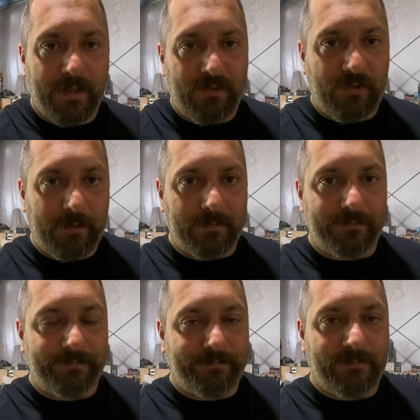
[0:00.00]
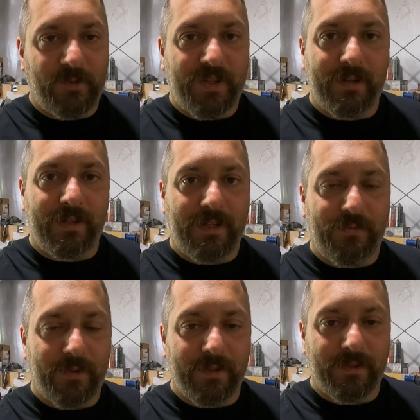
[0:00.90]
So without any
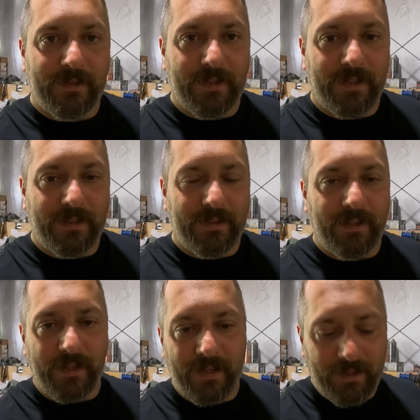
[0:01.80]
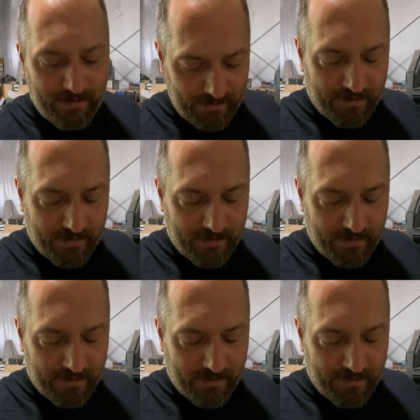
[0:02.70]
further delay,